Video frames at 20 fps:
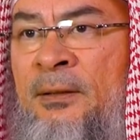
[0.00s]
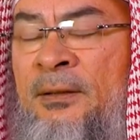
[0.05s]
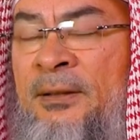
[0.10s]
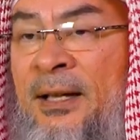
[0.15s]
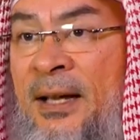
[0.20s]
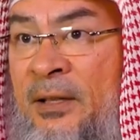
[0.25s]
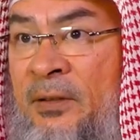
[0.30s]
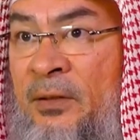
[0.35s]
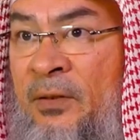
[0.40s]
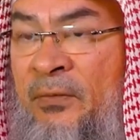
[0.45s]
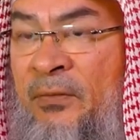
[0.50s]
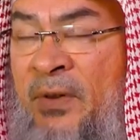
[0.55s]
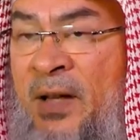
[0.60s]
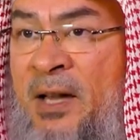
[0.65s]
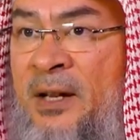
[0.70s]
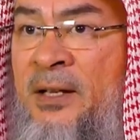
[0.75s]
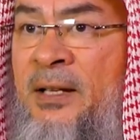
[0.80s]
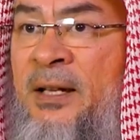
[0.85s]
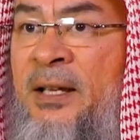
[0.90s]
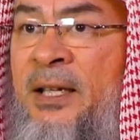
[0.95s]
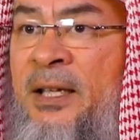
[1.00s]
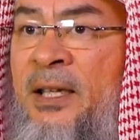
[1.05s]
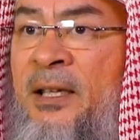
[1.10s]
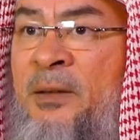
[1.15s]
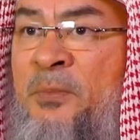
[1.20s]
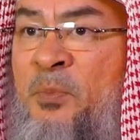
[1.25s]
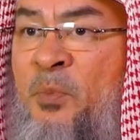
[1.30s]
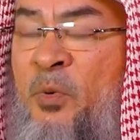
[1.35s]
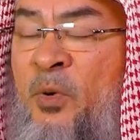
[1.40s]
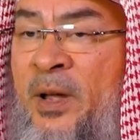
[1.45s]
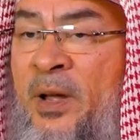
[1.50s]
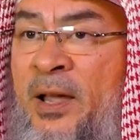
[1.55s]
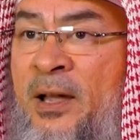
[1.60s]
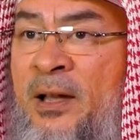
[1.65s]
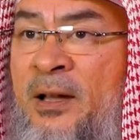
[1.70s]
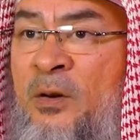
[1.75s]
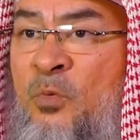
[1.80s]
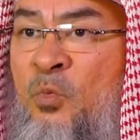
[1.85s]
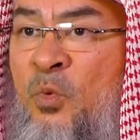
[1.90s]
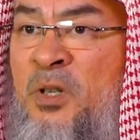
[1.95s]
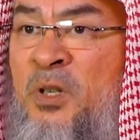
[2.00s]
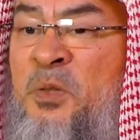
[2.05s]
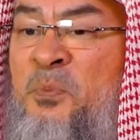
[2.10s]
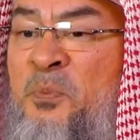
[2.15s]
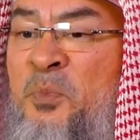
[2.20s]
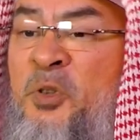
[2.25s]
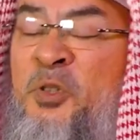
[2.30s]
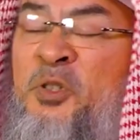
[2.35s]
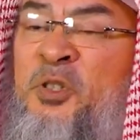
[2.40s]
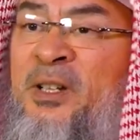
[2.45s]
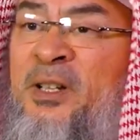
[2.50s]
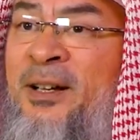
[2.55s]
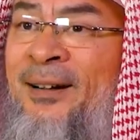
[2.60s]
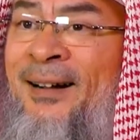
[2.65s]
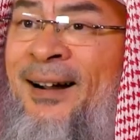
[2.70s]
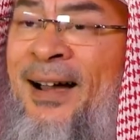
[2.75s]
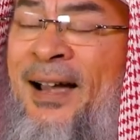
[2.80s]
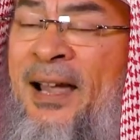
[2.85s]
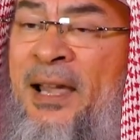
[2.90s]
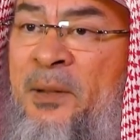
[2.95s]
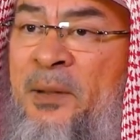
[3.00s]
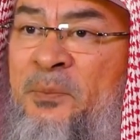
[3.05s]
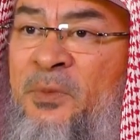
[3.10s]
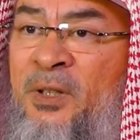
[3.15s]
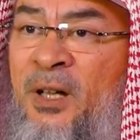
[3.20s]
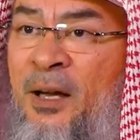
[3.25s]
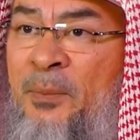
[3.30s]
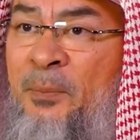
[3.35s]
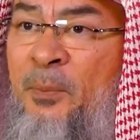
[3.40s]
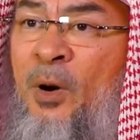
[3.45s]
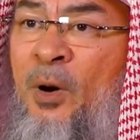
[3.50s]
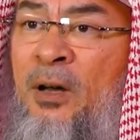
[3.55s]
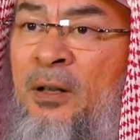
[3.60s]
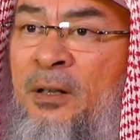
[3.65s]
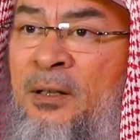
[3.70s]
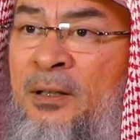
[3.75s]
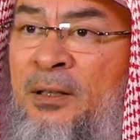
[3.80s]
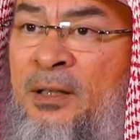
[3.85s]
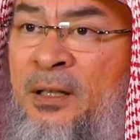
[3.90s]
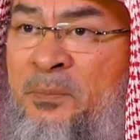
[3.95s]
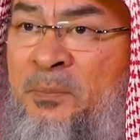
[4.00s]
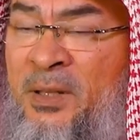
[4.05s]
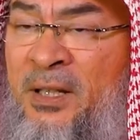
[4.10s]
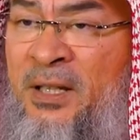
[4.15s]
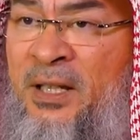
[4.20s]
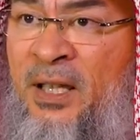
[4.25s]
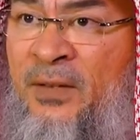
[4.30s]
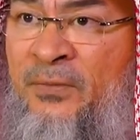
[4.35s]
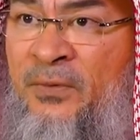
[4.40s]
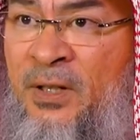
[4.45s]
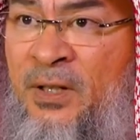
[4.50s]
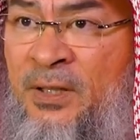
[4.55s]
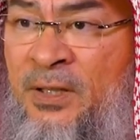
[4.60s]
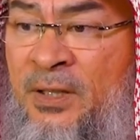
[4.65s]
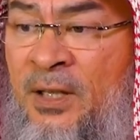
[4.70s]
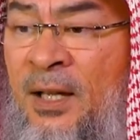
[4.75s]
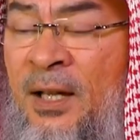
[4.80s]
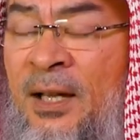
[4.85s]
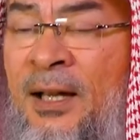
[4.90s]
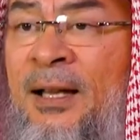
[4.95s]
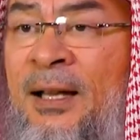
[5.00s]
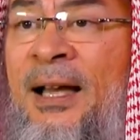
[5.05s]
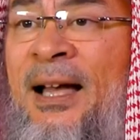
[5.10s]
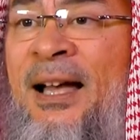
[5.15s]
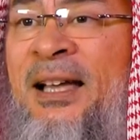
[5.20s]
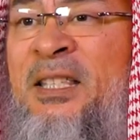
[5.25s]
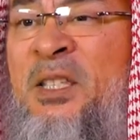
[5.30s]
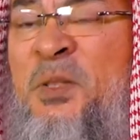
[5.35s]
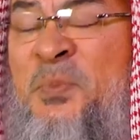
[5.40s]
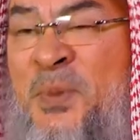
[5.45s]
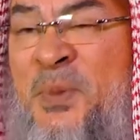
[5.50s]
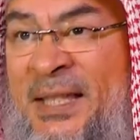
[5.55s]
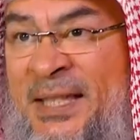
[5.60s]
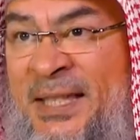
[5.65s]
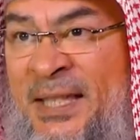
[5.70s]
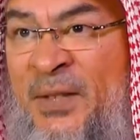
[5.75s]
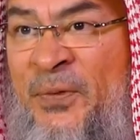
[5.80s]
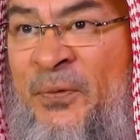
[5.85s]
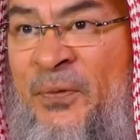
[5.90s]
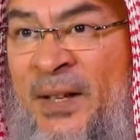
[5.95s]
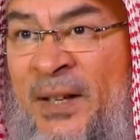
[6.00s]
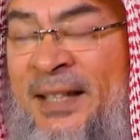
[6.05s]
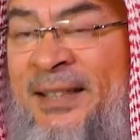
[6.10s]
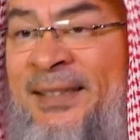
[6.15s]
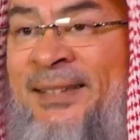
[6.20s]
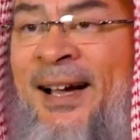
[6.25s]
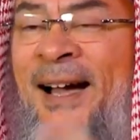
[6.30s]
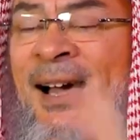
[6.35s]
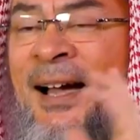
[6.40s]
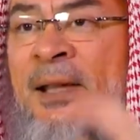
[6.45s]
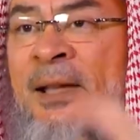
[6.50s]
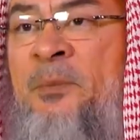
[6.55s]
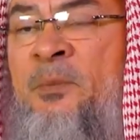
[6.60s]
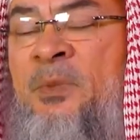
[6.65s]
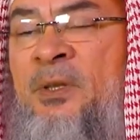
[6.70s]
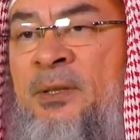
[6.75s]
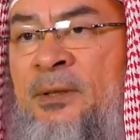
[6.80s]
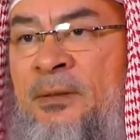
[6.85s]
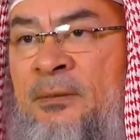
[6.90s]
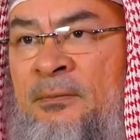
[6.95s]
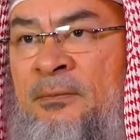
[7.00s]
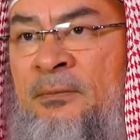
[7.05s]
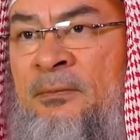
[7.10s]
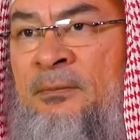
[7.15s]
that verily prayer was prescribed upon the believers at specific times.